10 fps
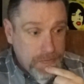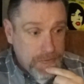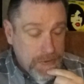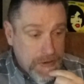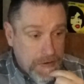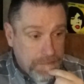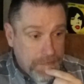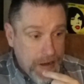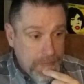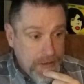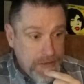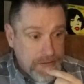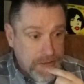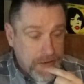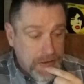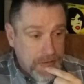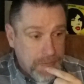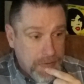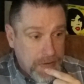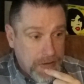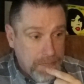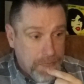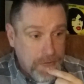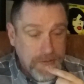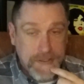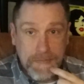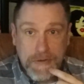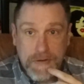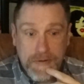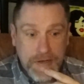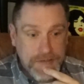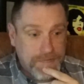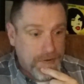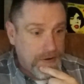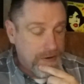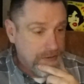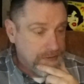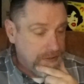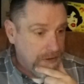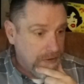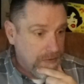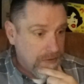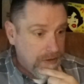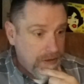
our families are pretty similar as far as you know